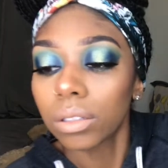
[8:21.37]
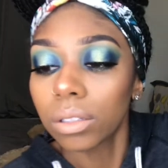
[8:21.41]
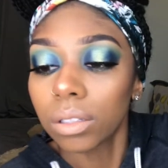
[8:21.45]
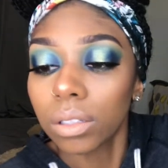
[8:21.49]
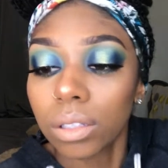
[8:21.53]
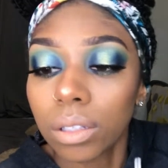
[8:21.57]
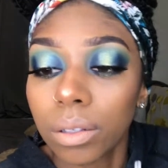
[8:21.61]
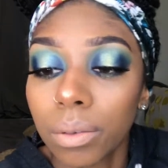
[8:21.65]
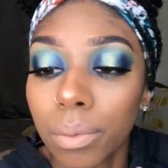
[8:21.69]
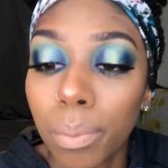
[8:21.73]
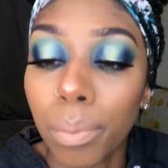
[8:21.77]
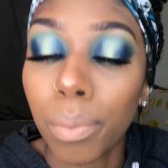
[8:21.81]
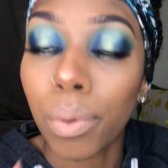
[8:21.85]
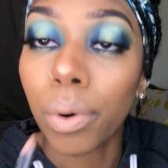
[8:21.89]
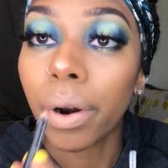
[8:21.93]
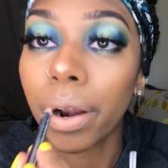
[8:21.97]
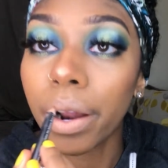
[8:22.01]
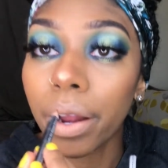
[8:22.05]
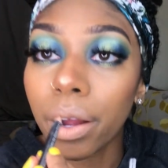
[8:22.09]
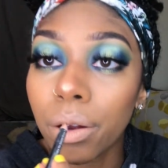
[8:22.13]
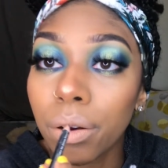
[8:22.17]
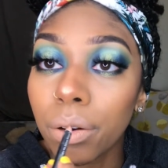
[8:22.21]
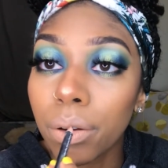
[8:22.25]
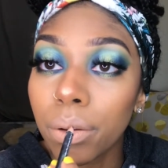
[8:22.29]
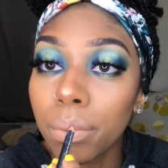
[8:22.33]
It's a
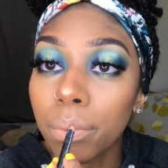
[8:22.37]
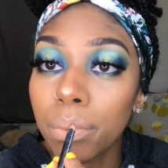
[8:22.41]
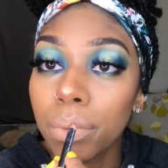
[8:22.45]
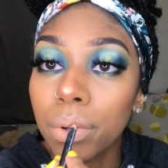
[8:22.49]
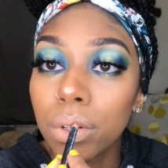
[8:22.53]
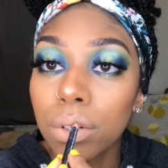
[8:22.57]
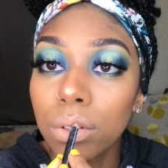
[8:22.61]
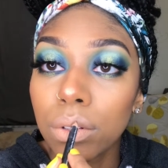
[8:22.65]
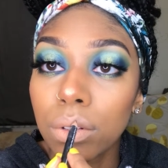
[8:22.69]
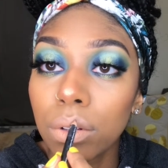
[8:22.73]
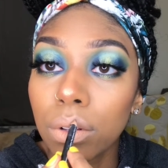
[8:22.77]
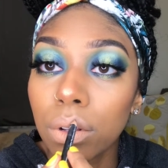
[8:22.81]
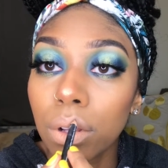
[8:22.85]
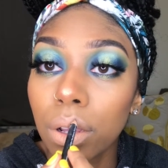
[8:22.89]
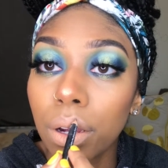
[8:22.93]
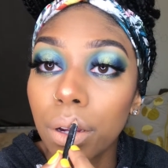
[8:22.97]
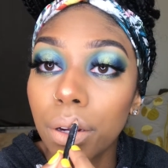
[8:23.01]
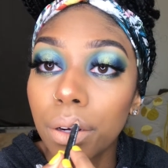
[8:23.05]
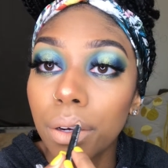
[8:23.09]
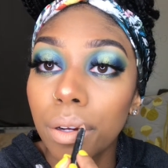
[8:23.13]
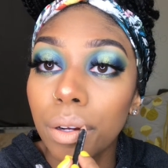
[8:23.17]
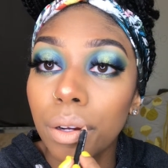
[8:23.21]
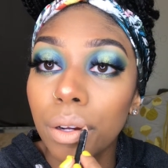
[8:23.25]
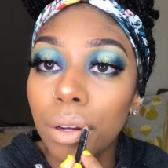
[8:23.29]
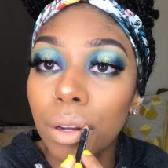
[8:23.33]
brown pencil
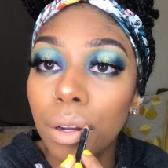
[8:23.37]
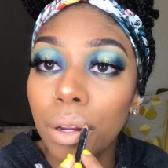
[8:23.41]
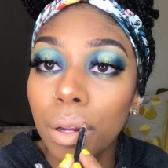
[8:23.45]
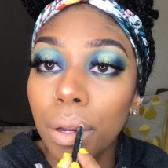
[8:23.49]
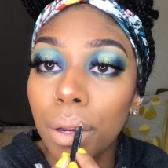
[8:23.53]
liner.